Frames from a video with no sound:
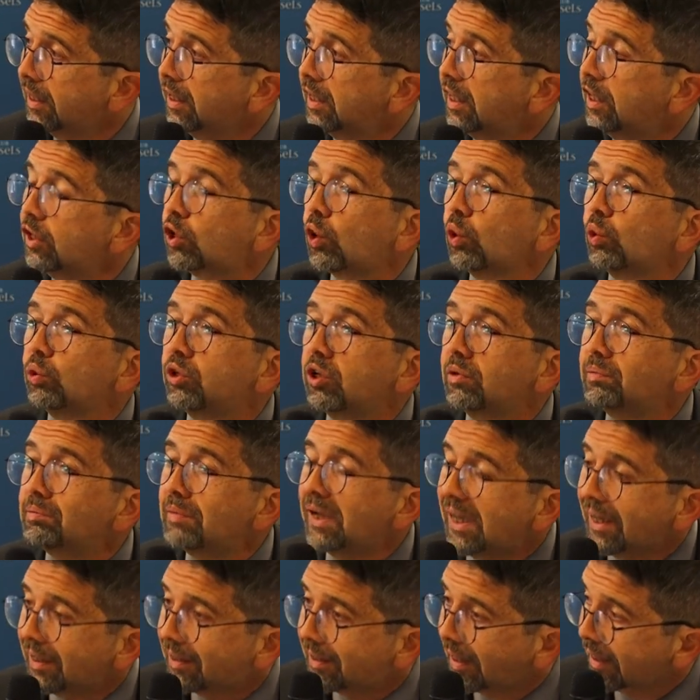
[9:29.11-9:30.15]
including
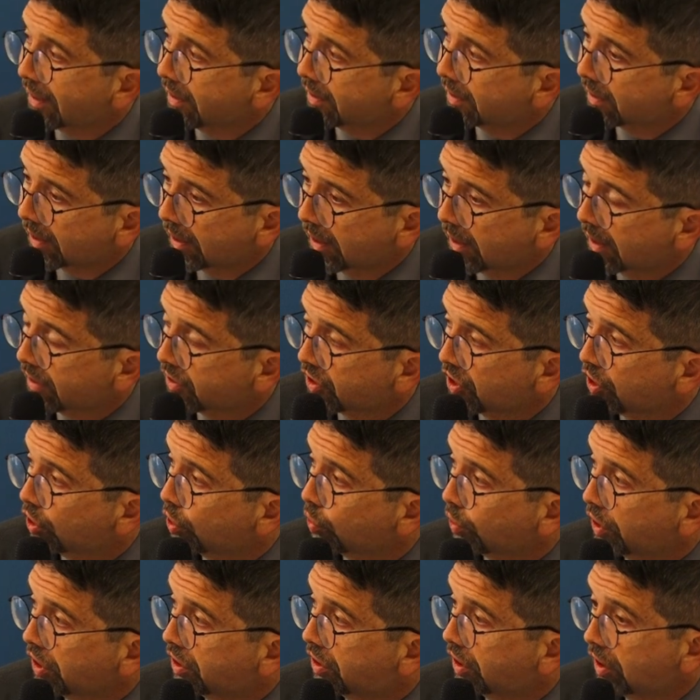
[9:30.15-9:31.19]
military uh,
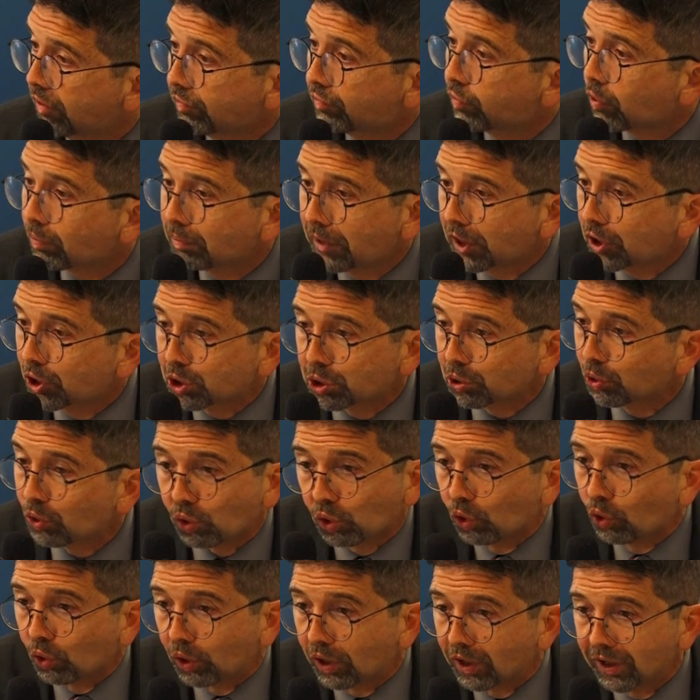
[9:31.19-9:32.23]
security information,
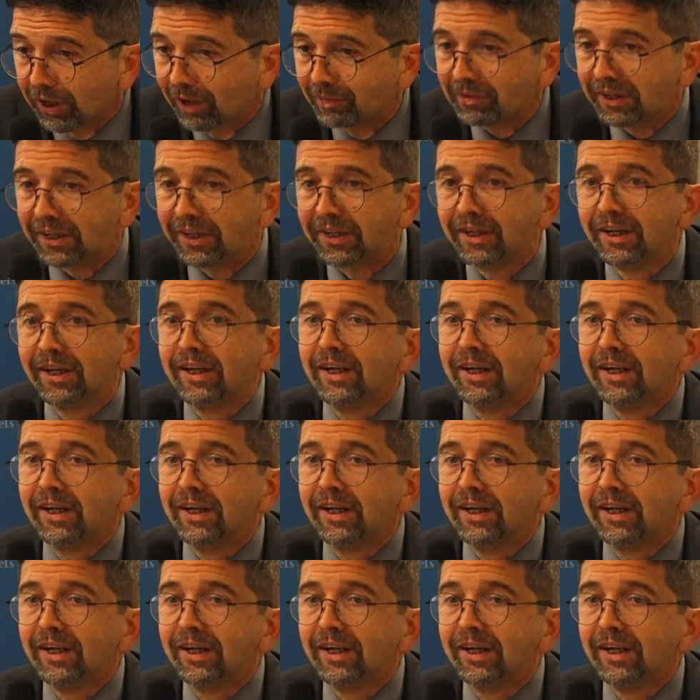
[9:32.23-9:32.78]
all, I mean,